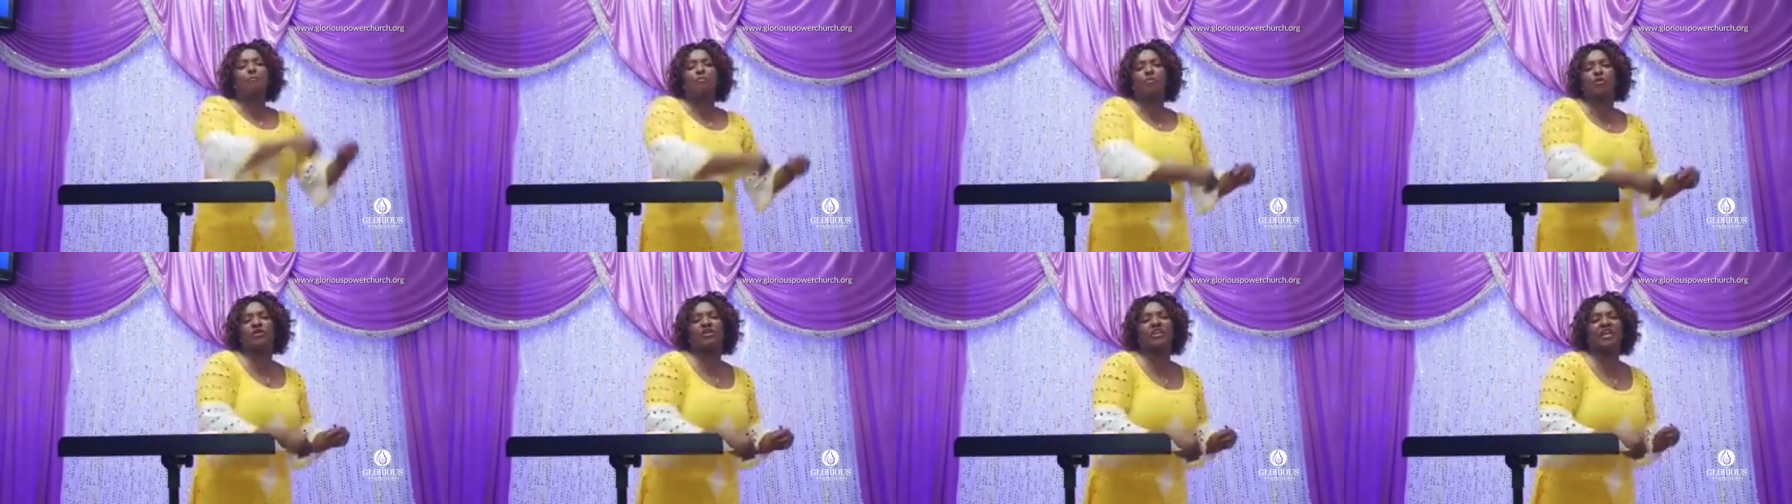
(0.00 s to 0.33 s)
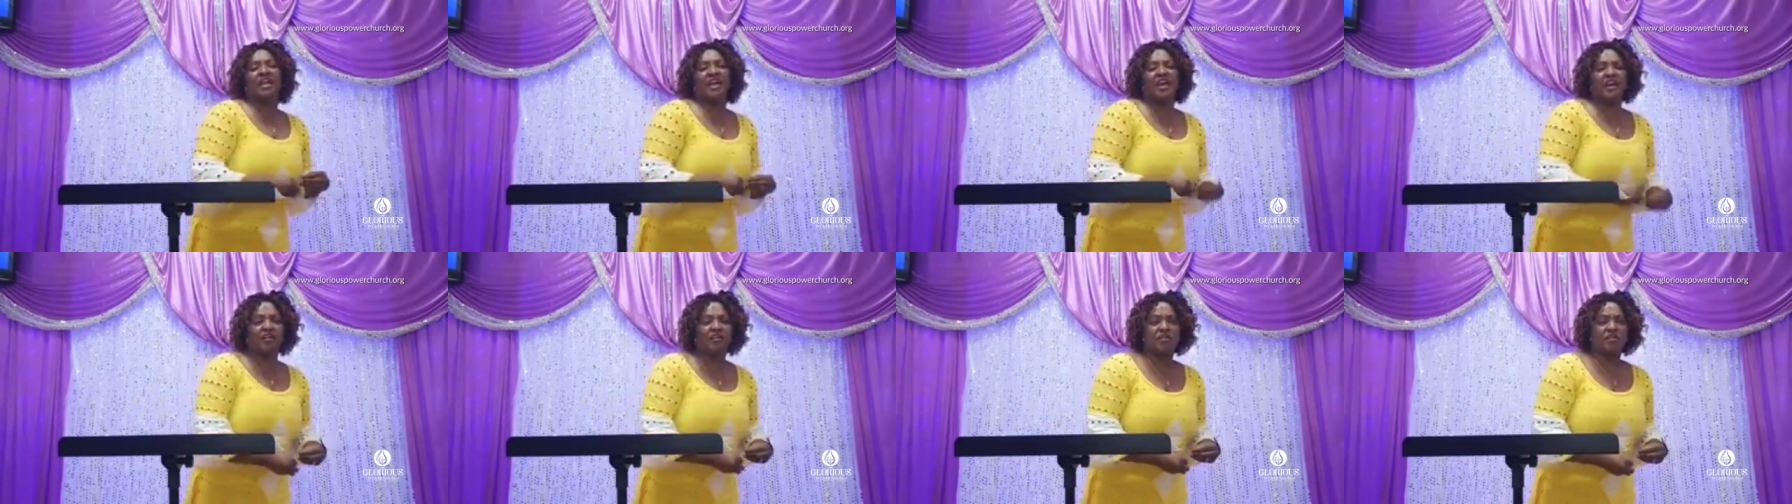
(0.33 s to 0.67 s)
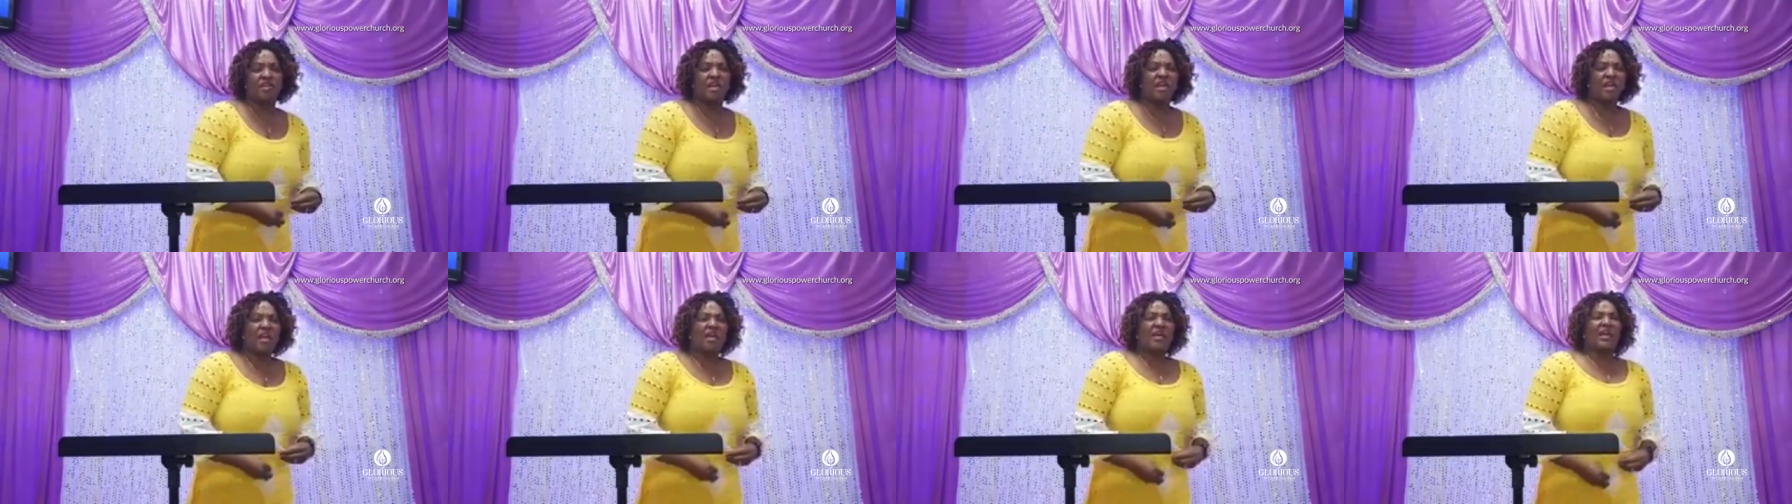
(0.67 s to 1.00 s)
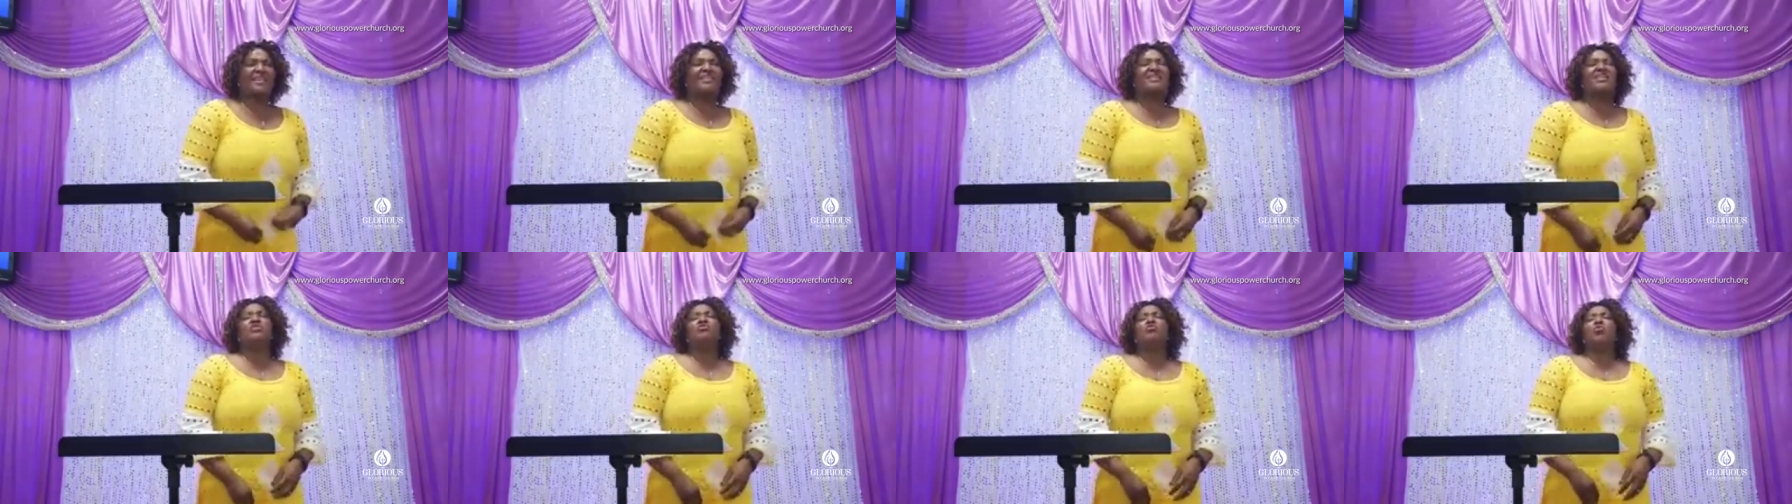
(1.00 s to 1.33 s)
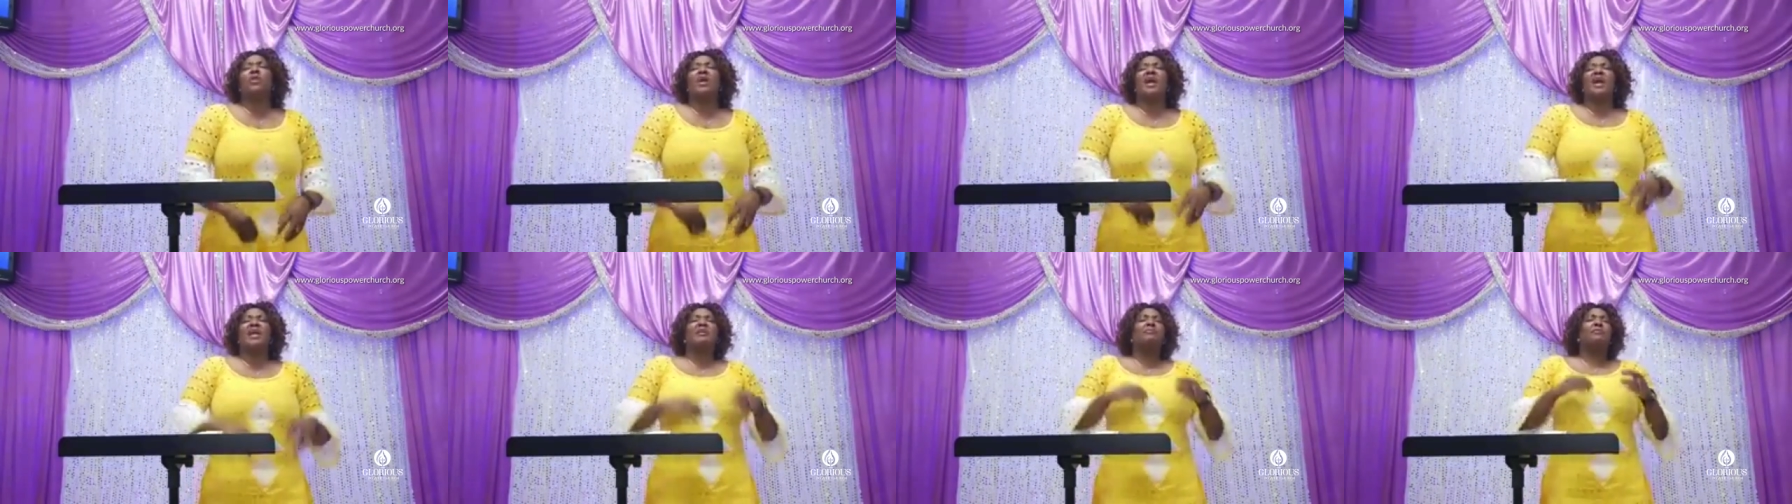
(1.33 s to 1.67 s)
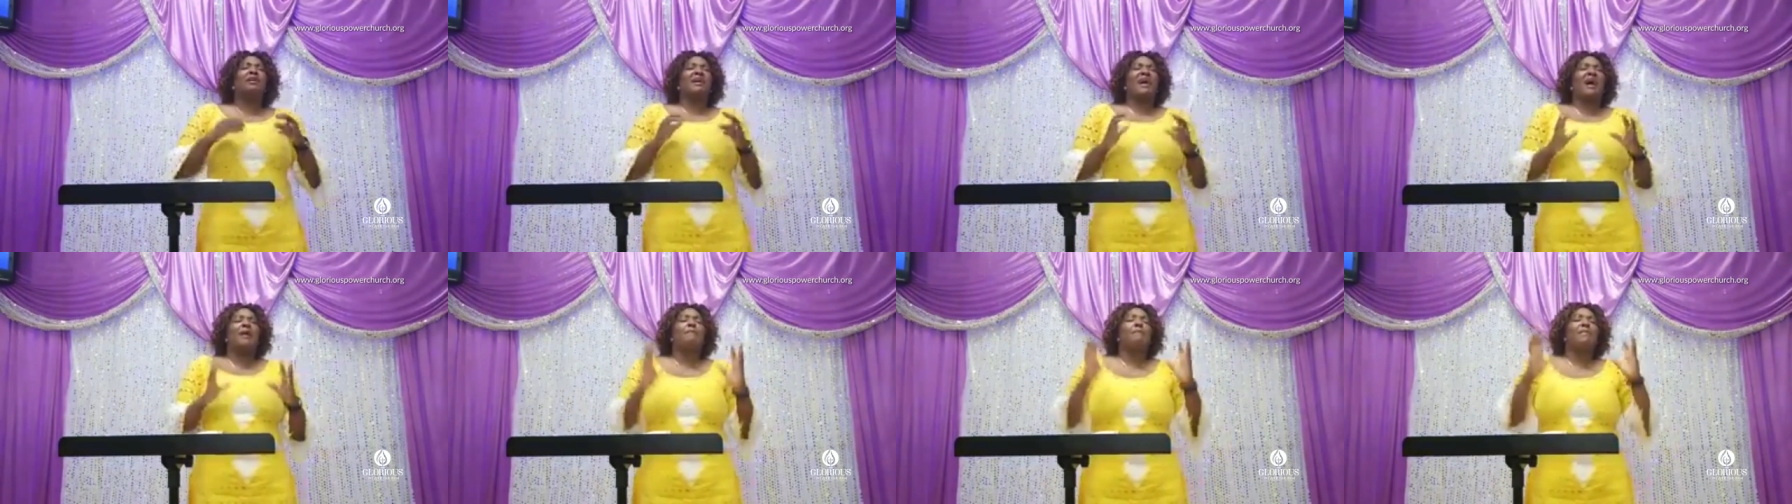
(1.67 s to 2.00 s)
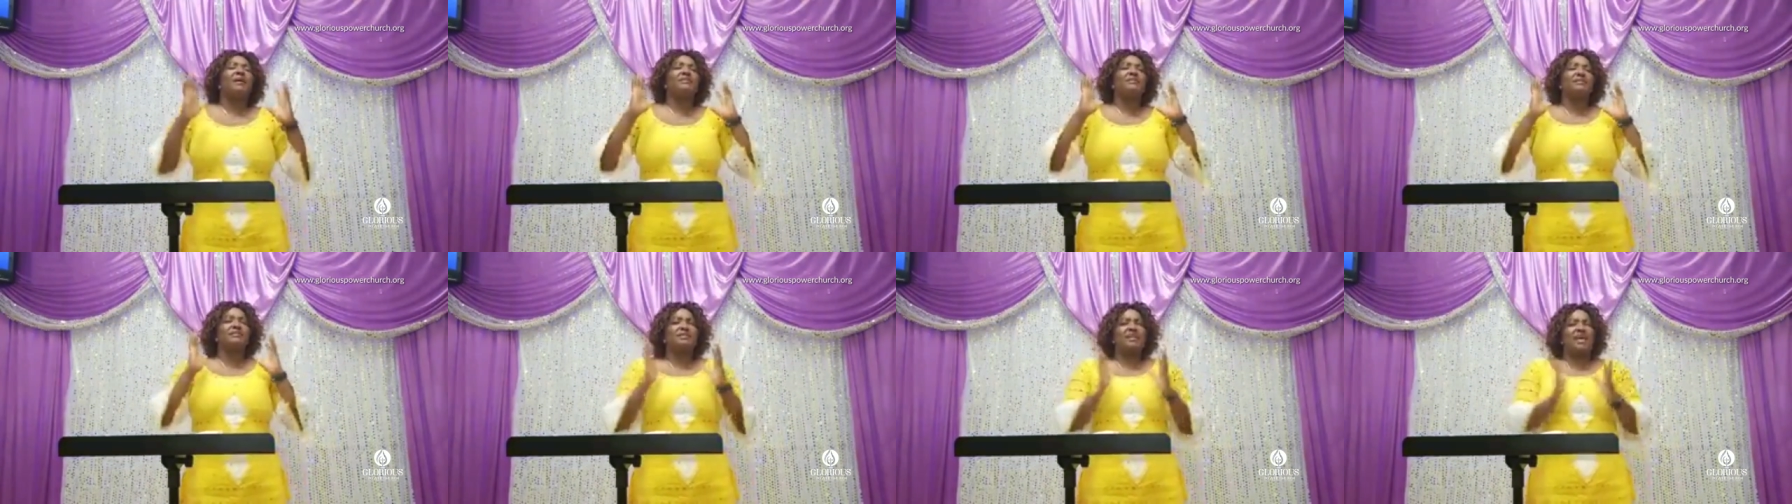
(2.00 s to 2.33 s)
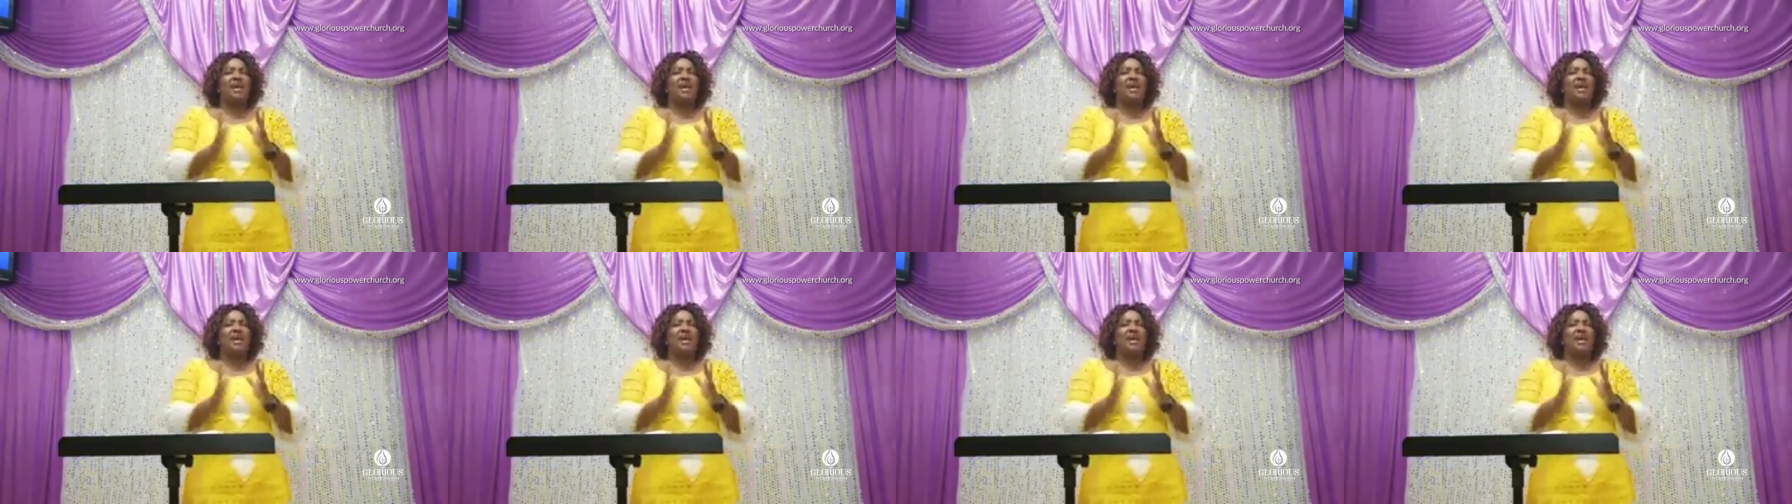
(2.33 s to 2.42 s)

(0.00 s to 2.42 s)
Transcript: somebody else uh-huh. that you can come and